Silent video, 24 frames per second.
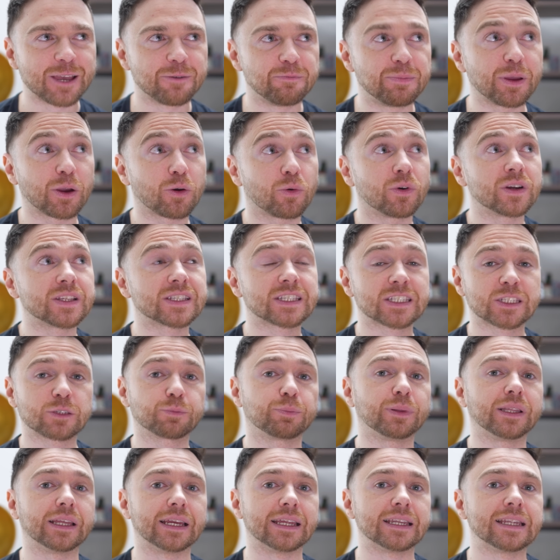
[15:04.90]
Bitcoin
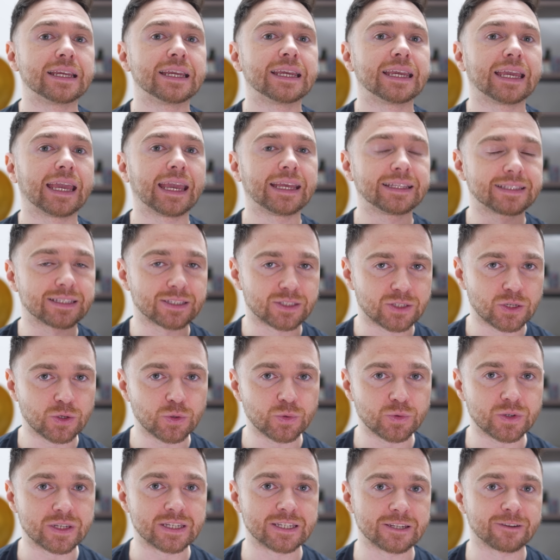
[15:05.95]
split into
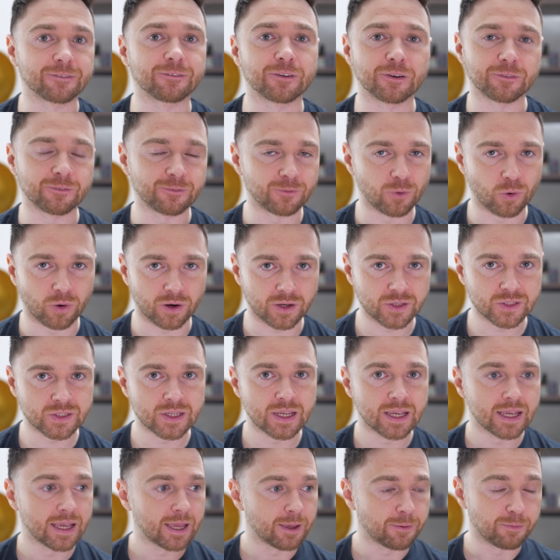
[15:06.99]
two different forks.
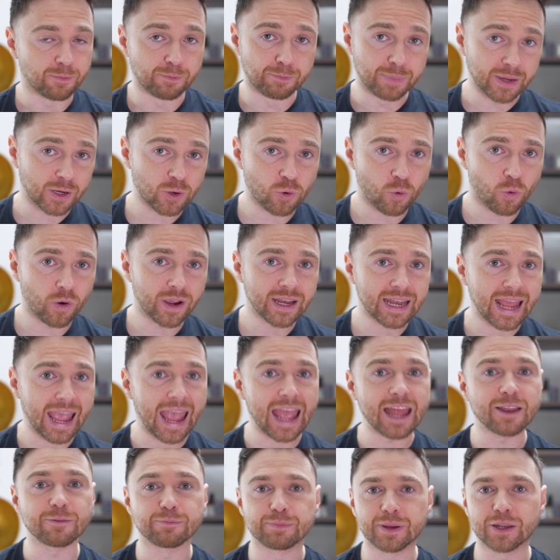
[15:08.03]
Bitcoin
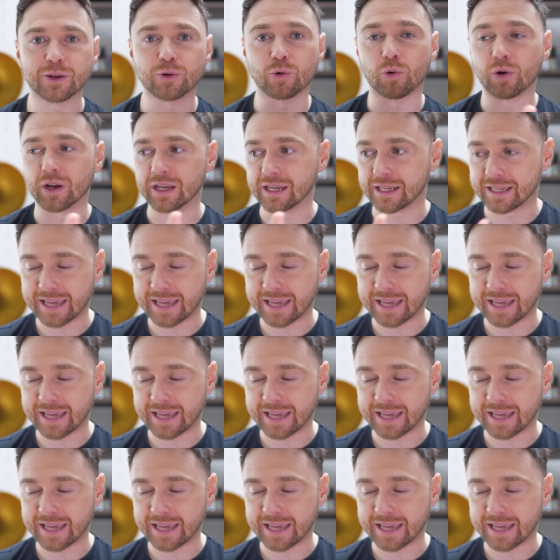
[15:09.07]
and Bitcoin